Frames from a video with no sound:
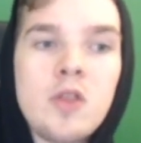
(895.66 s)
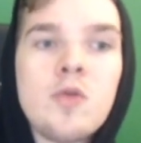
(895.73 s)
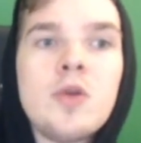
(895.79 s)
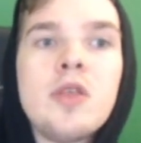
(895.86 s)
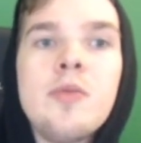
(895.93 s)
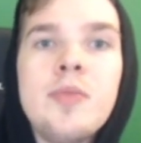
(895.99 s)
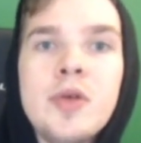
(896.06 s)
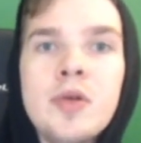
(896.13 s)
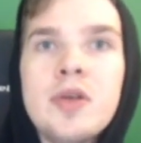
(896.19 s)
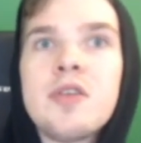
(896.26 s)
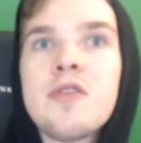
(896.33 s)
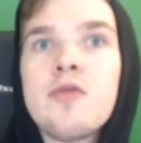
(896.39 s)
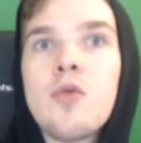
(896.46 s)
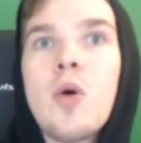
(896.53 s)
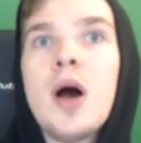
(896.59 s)
It's one of the
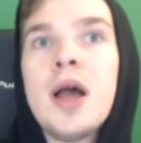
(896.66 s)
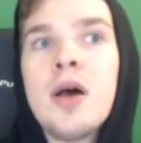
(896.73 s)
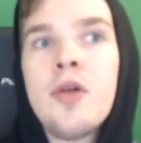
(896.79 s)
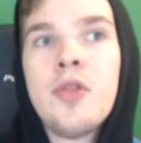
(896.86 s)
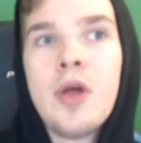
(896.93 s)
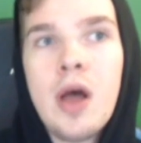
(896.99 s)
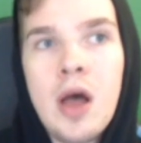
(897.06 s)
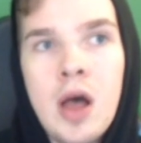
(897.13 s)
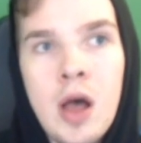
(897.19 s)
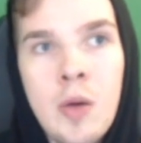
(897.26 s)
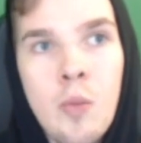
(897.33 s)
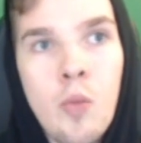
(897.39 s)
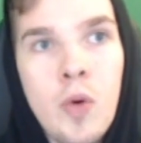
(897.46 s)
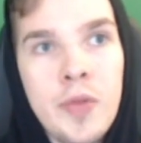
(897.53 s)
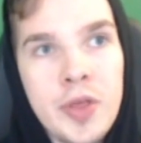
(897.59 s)
beauties of Wild.
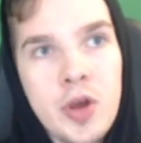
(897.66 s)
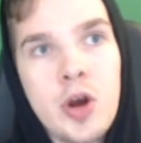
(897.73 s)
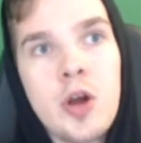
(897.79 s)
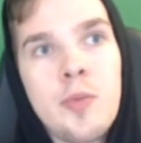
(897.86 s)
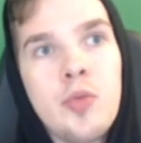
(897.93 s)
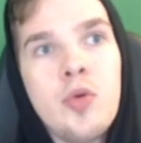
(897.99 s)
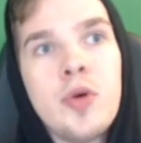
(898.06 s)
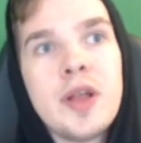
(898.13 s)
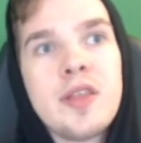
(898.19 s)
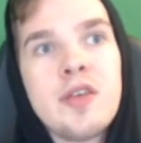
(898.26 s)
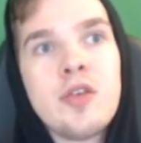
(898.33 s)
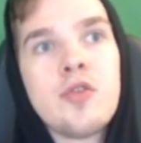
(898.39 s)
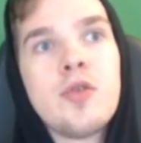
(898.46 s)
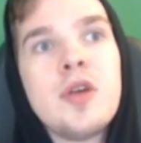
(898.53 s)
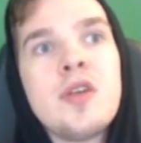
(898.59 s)
When the card pool gets
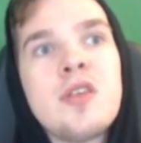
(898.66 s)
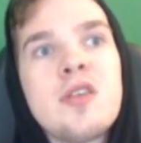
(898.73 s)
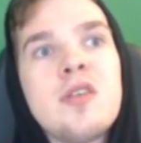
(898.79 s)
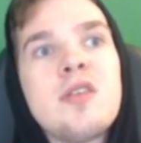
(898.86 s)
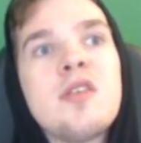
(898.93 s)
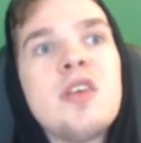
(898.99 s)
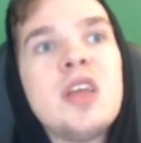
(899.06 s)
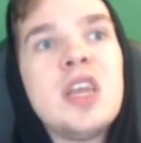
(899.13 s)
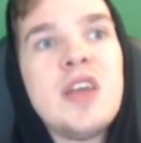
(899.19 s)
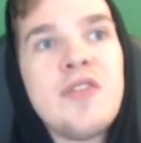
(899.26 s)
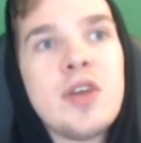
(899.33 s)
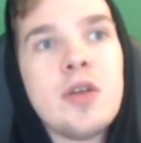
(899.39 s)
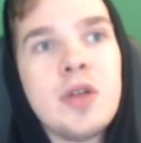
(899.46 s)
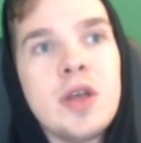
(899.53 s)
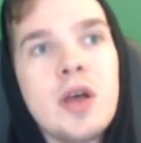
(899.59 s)
increased
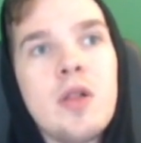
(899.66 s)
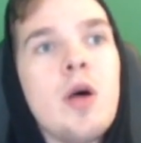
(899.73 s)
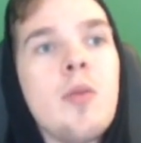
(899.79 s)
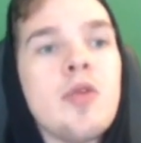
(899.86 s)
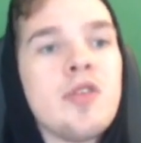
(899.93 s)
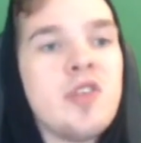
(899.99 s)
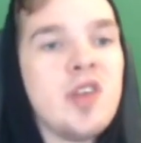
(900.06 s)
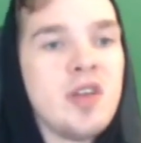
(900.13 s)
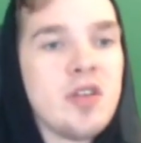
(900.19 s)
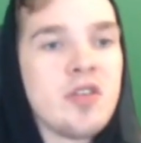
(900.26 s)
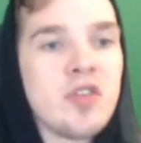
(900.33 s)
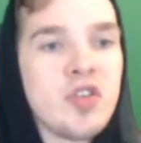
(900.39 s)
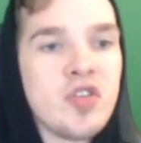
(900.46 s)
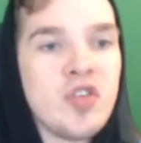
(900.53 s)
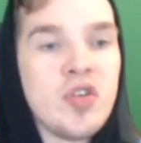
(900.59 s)
significantly, a lot more
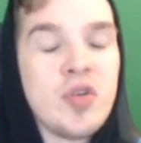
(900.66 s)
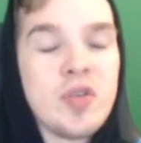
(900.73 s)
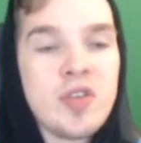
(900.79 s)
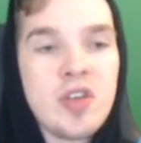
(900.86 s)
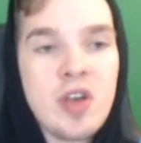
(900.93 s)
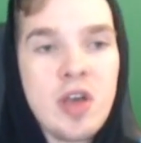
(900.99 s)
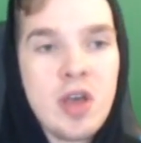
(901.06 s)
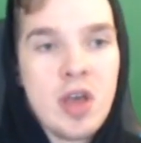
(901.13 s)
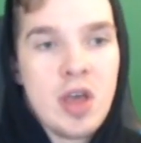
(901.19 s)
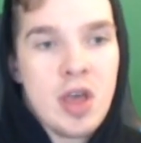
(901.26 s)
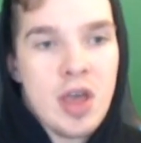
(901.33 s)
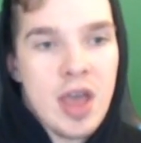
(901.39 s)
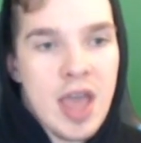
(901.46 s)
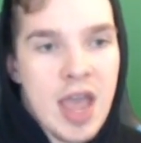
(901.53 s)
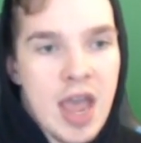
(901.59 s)
secrets are introduced.
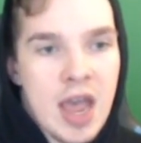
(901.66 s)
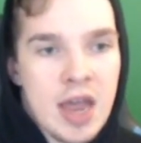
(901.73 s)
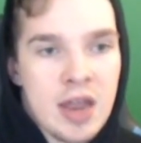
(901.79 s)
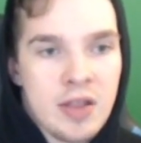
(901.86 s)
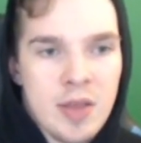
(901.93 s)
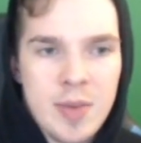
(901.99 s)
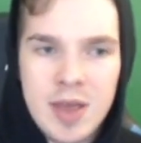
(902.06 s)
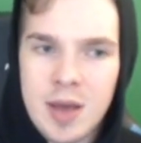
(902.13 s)
and they